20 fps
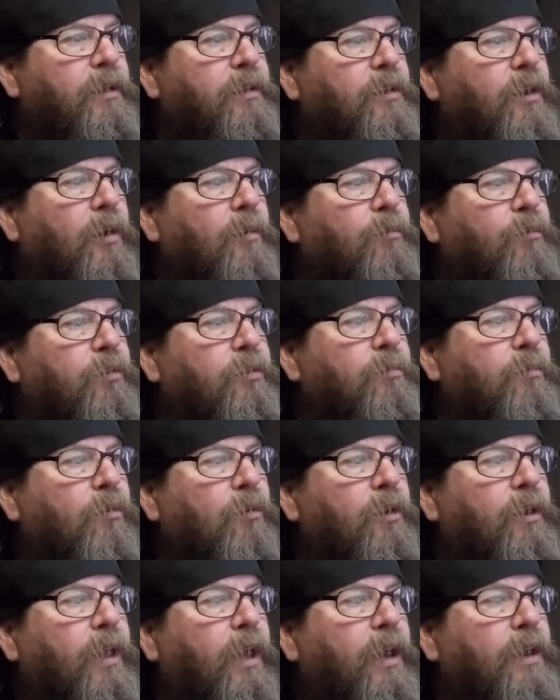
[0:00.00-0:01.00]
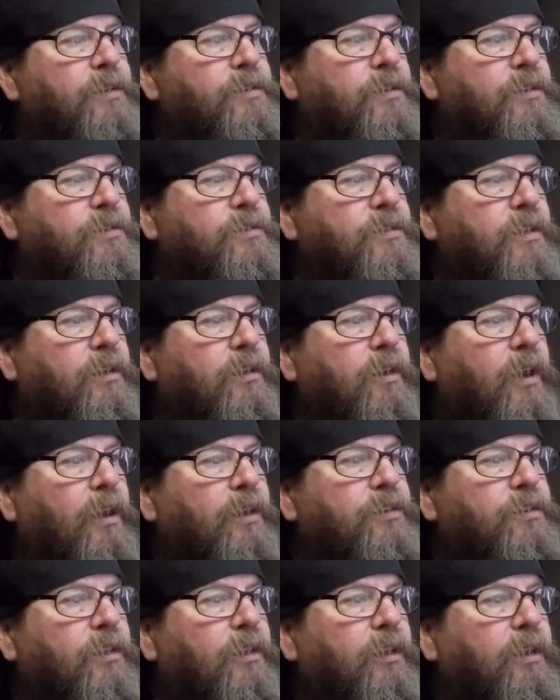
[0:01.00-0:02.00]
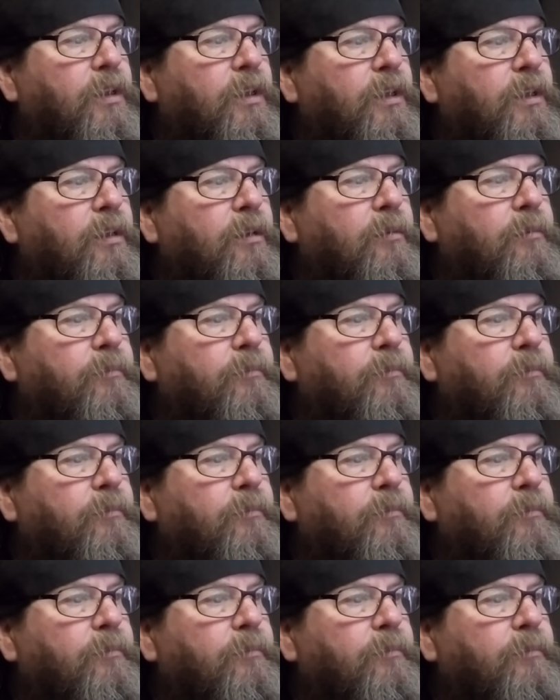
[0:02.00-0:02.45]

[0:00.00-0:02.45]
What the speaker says: come with more gaskets than you actually need.